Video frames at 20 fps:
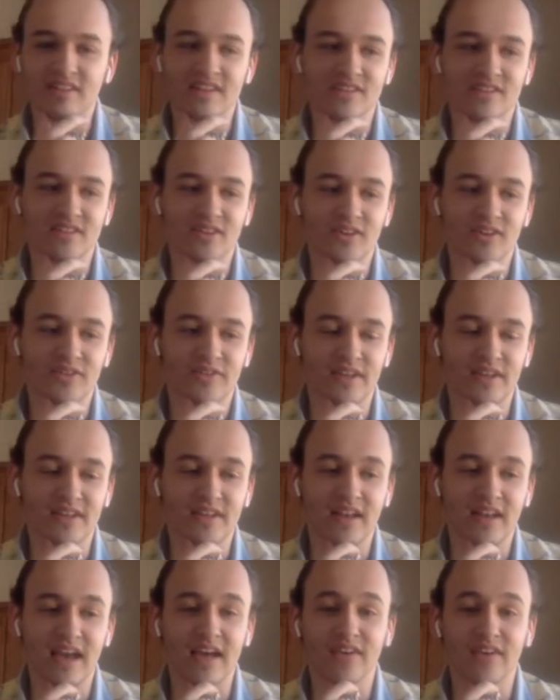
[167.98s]
there's a lot of like
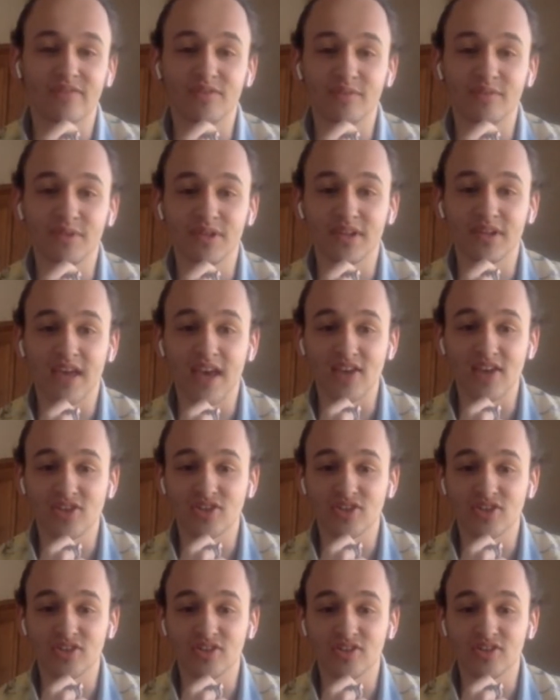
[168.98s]
a lack of
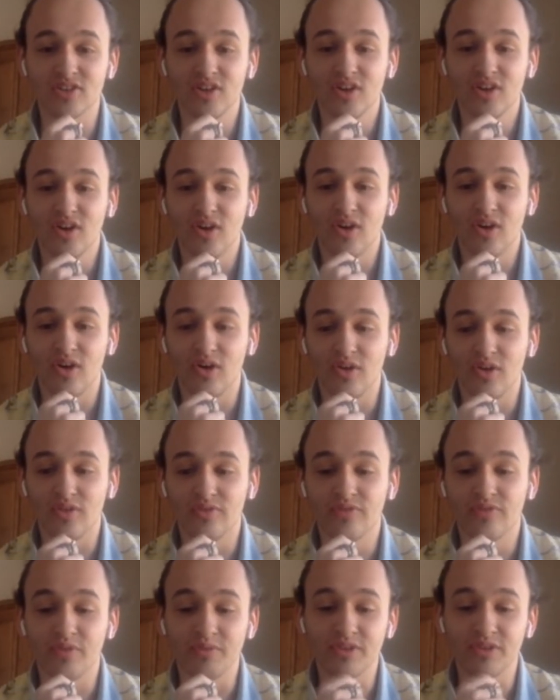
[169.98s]
communication or uh,
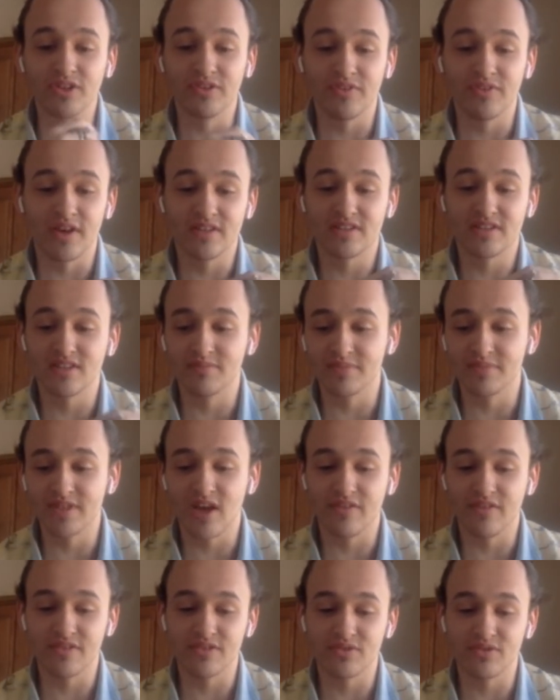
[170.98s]
from the university
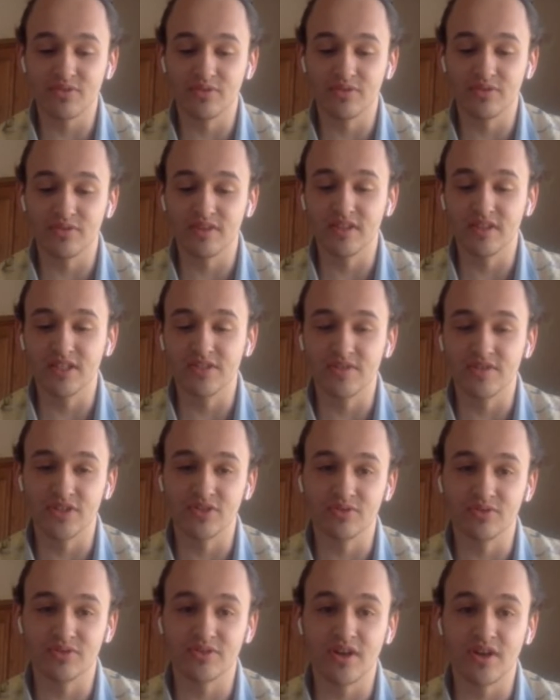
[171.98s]
themselves. It's all the
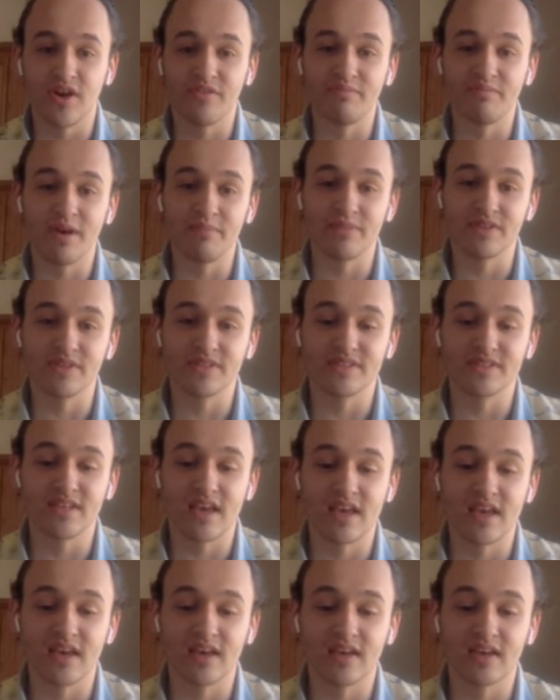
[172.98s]
individual staff members
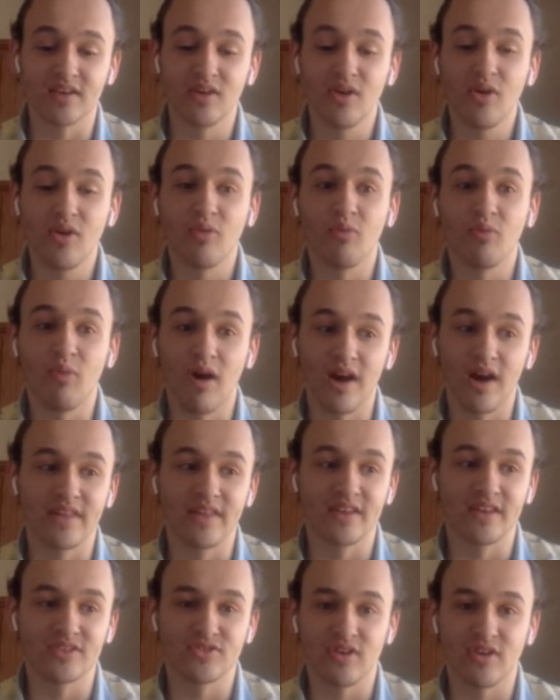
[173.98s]
saying why
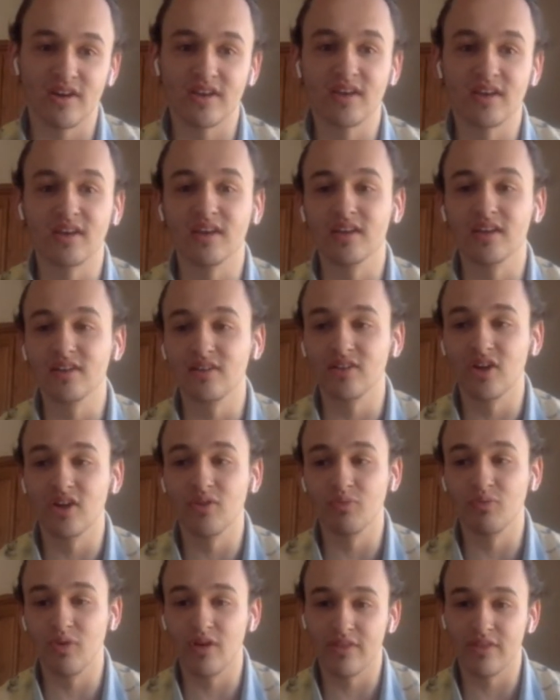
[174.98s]
they're striking and you
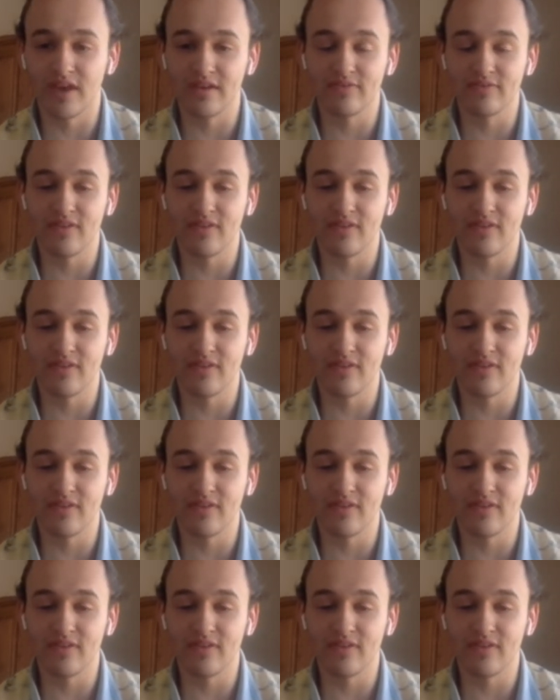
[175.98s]
know what they're